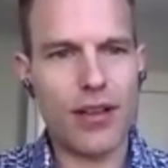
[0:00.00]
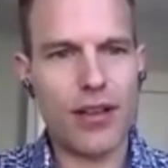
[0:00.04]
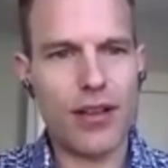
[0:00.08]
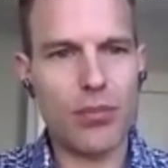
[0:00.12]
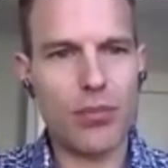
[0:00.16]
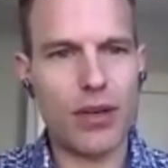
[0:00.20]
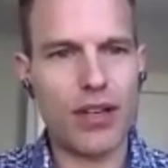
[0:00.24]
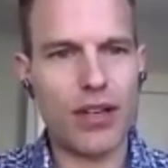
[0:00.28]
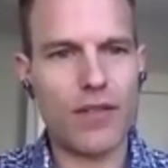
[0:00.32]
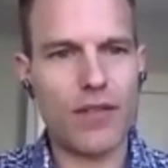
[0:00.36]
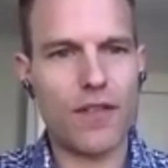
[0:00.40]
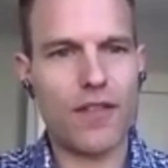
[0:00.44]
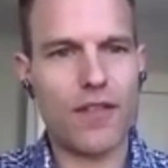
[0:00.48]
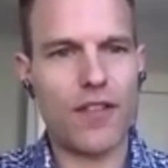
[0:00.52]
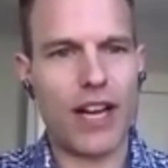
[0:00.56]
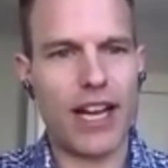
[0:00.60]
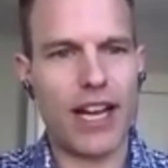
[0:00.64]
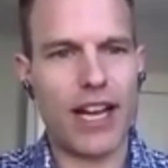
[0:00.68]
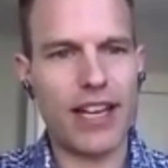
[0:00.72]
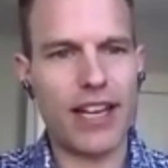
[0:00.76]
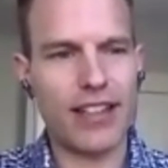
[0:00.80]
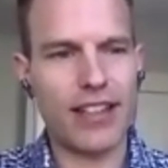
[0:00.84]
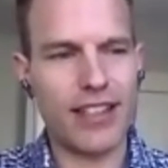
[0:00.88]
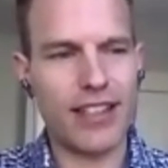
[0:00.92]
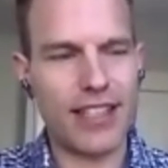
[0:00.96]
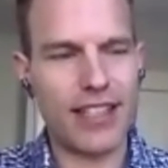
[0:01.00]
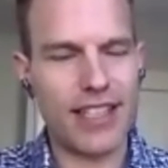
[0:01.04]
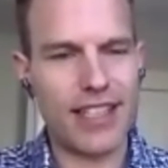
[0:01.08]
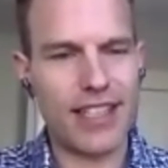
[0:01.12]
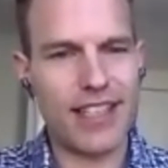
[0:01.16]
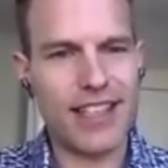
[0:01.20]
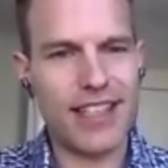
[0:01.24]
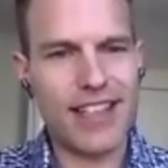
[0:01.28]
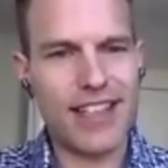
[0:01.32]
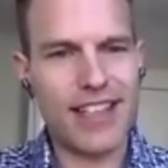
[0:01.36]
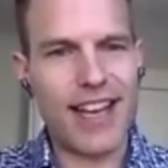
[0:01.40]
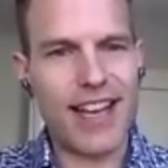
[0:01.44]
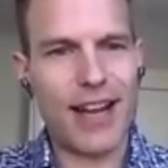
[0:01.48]
But
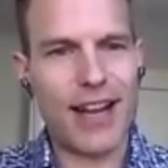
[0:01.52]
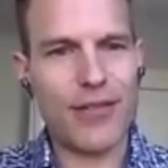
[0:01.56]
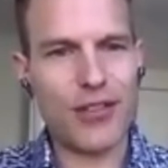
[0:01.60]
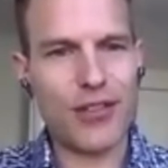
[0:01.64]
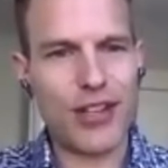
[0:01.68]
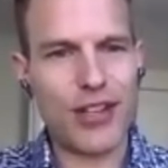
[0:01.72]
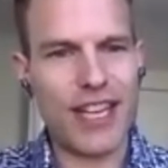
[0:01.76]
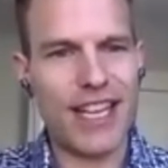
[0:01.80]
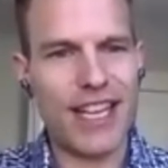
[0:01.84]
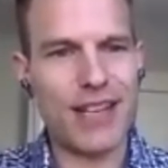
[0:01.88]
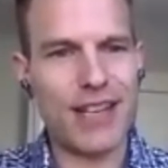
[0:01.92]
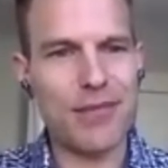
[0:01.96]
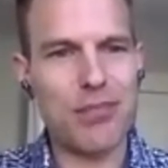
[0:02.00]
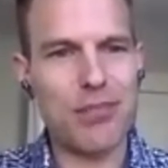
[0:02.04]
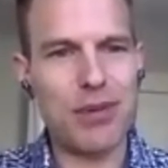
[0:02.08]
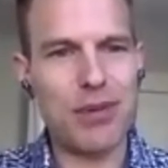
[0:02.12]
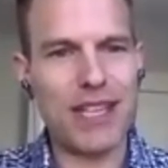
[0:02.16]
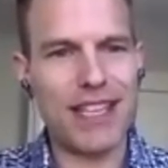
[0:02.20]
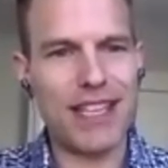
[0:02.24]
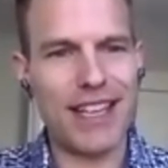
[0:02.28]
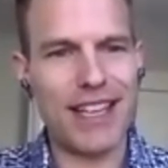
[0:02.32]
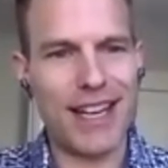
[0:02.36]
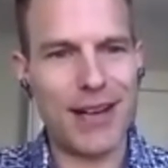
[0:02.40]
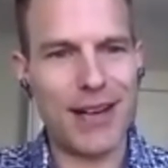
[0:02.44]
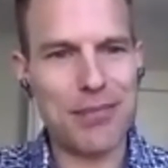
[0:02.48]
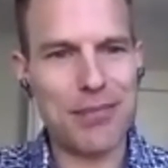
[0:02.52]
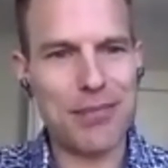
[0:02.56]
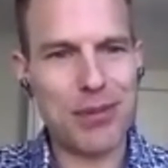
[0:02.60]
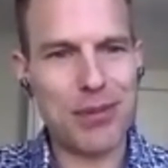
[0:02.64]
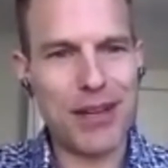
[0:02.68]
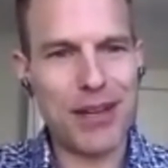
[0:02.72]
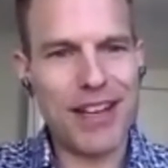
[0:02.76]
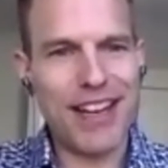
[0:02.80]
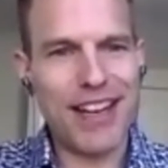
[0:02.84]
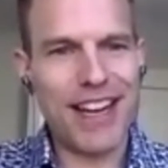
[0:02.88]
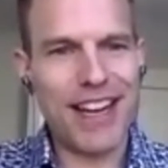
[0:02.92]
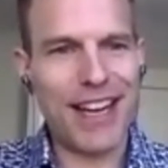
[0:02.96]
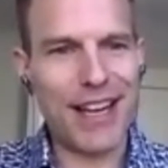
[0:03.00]
finally, after getting beat up,
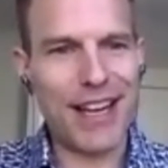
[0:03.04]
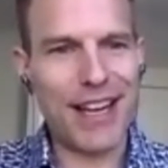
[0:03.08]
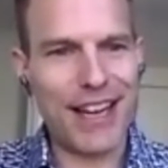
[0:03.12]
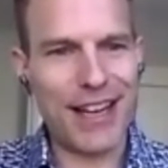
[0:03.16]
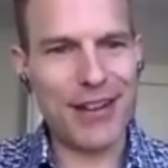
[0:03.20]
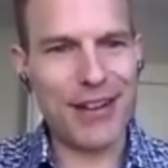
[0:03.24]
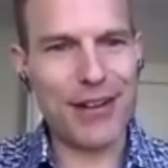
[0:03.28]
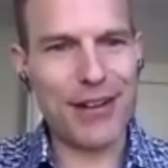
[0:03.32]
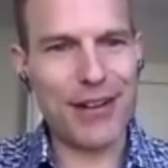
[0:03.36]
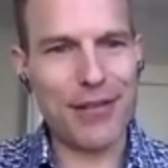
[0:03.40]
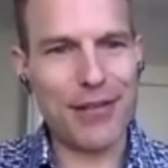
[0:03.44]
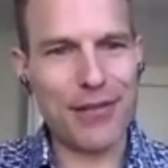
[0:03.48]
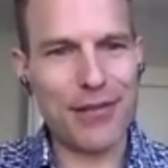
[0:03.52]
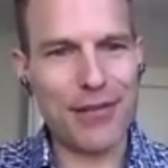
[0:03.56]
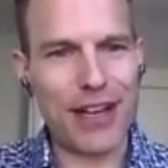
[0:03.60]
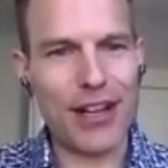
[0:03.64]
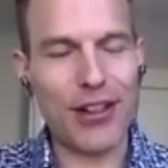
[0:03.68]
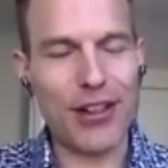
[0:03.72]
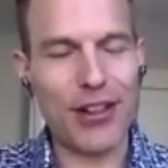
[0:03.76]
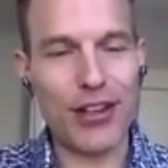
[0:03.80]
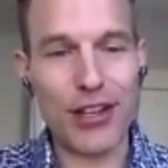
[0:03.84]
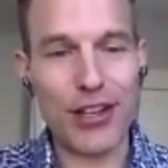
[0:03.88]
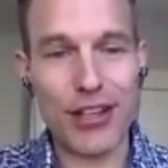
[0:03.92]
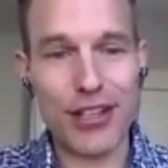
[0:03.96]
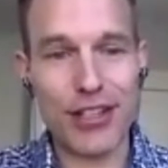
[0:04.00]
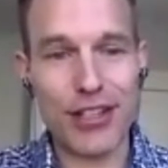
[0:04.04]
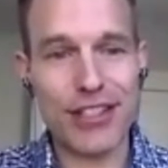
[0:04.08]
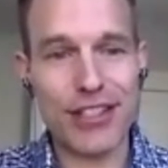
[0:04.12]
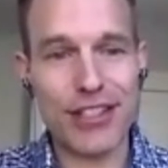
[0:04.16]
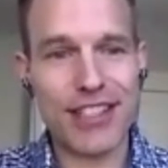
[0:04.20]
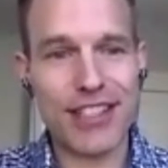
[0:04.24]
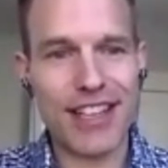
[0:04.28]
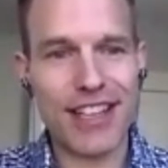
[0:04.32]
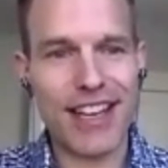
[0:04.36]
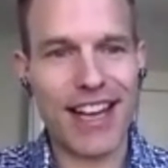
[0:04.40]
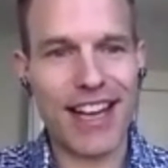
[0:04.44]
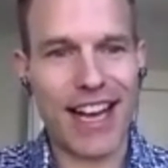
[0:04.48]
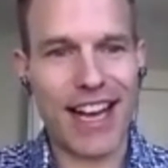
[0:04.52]
I learned
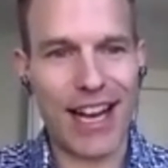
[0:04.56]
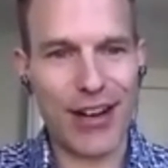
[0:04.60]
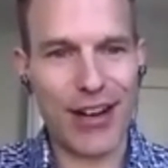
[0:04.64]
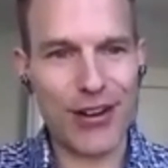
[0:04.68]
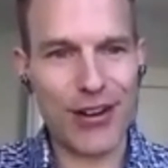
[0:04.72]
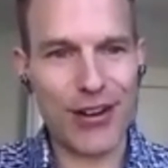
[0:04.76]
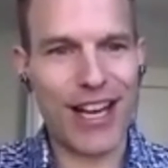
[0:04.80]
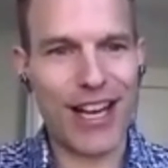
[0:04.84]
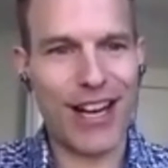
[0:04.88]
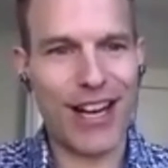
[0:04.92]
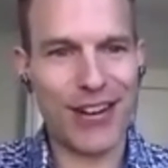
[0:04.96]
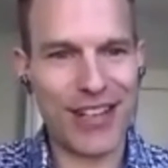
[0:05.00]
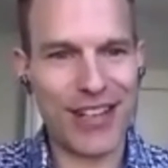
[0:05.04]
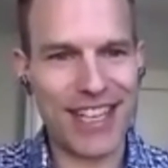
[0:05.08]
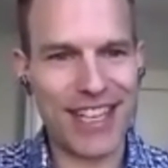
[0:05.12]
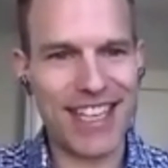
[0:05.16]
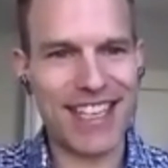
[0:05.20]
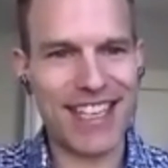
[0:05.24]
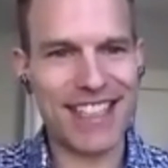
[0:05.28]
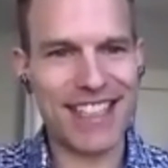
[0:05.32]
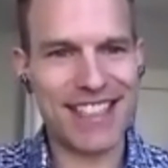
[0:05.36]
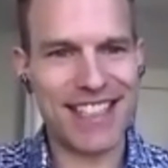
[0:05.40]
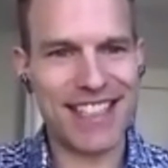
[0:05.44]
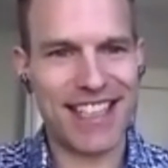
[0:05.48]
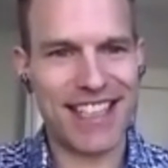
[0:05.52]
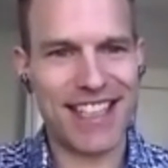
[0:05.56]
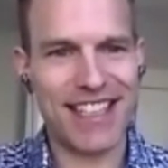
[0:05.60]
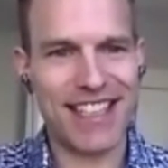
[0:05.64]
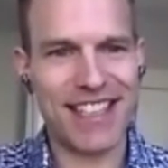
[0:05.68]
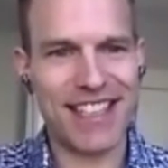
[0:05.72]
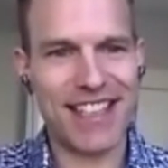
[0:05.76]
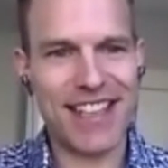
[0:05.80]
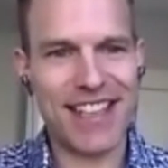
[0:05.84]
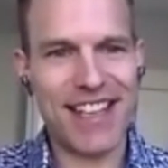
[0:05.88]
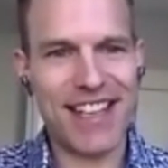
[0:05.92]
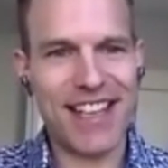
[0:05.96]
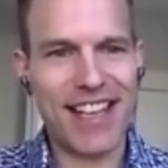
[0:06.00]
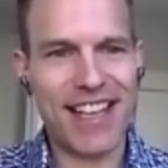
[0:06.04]
how to get it done.
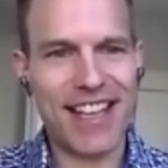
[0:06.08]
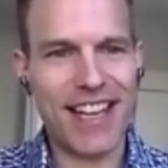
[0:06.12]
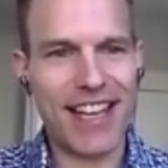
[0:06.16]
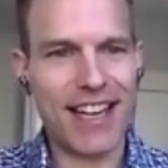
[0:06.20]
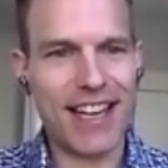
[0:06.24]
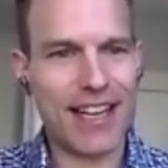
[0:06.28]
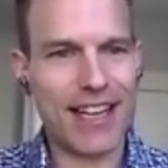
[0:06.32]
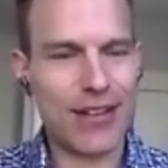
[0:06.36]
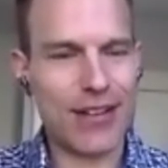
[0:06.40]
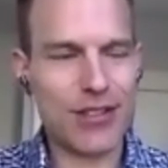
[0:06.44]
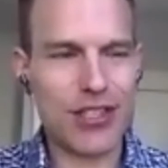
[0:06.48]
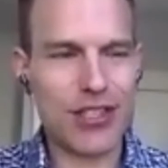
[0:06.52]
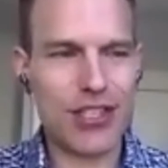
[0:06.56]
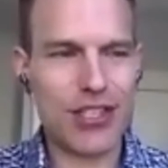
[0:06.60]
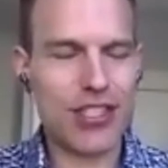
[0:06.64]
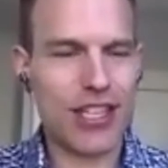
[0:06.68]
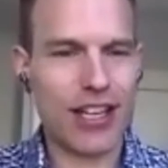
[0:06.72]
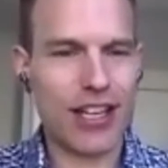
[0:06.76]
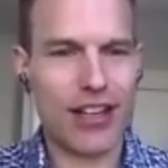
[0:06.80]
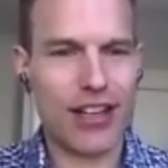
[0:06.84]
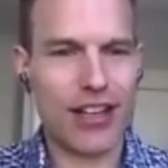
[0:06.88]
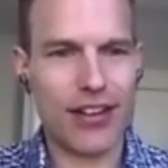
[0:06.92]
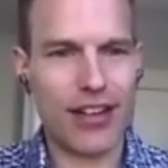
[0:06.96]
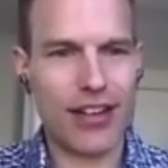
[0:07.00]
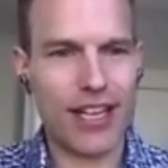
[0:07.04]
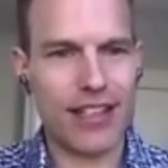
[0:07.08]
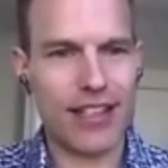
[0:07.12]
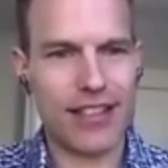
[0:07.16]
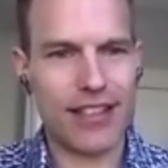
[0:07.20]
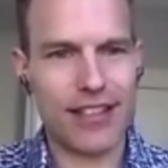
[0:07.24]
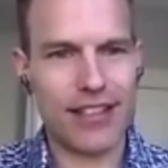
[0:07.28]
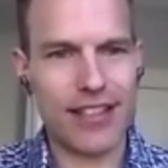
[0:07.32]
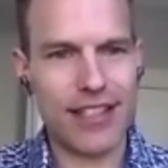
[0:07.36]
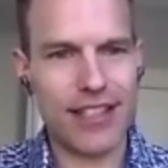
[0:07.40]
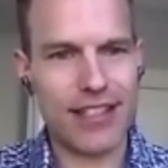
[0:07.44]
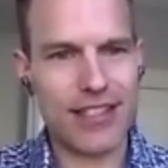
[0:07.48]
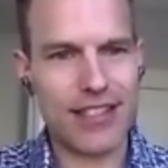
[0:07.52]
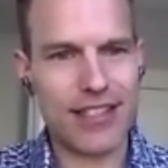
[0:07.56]
And I was just like, all right,
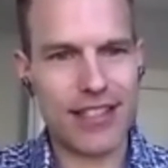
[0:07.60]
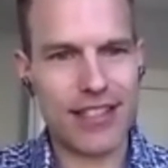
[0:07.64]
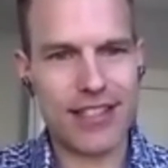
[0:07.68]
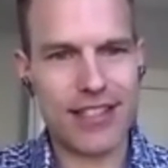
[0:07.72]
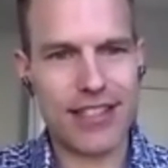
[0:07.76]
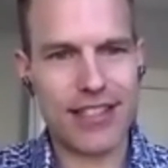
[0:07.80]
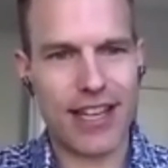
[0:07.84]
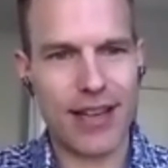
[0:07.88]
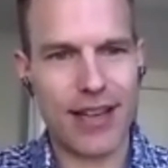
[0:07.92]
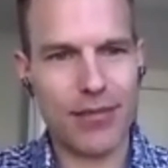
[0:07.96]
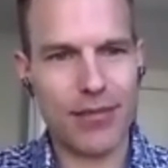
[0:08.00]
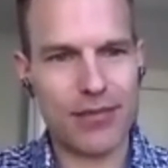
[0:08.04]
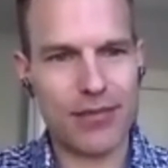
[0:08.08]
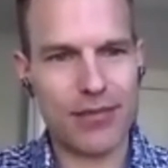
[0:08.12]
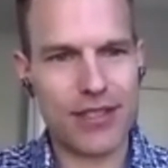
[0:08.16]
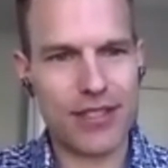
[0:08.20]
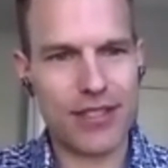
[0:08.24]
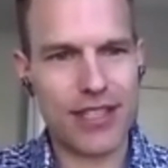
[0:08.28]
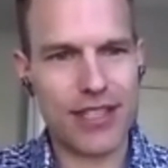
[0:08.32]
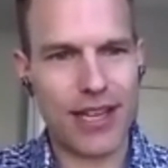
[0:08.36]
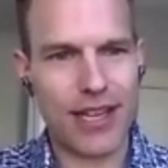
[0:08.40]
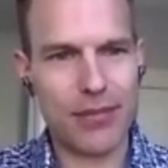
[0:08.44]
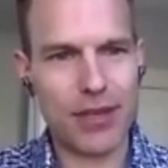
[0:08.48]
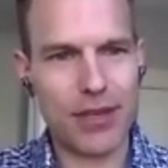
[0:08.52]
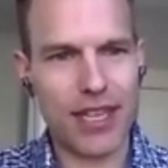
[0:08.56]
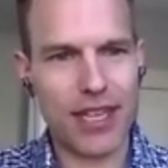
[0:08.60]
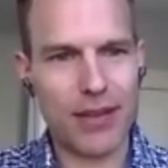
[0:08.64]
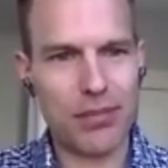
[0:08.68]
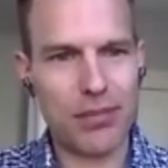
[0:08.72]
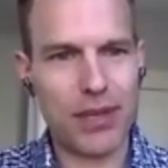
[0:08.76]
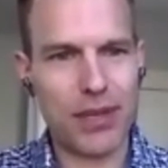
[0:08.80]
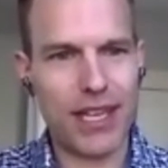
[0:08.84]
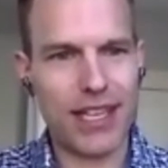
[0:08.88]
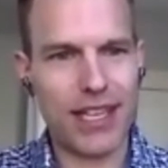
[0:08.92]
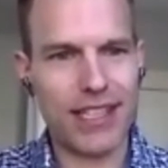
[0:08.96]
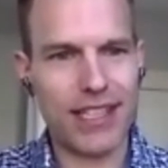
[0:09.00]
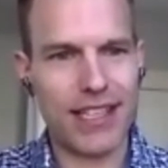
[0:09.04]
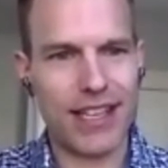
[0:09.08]
it's time to get
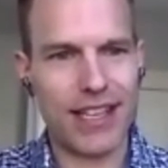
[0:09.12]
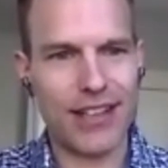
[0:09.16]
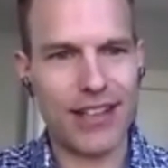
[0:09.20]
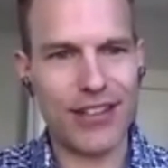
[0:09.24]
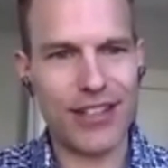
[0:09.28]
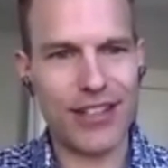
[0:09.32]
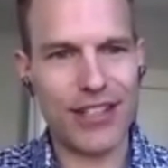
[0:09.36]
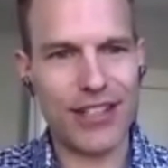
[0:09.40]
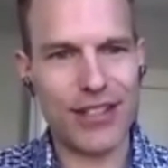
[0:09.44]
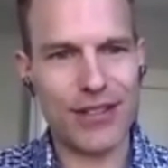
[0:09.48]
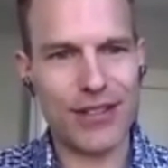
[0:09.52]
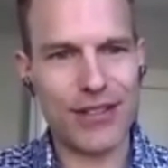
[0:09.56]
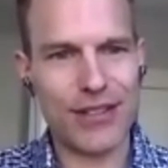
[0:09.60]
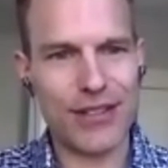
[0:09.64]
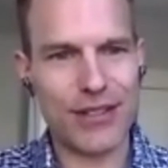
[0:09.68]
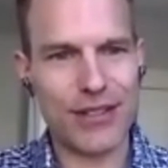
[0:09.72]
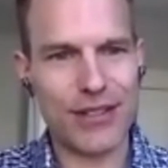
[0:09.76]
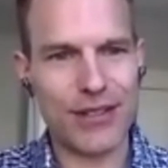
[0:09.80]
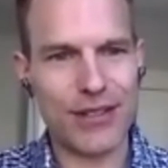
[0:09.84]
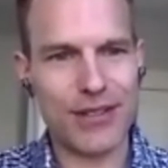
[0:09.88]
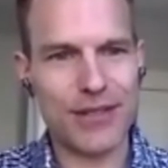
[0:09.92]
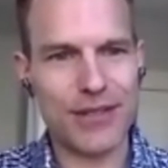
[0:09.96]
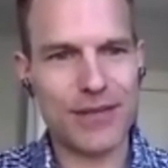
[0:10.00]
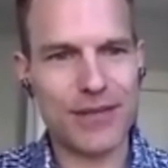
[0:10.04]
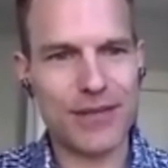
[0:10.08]
paid now, so.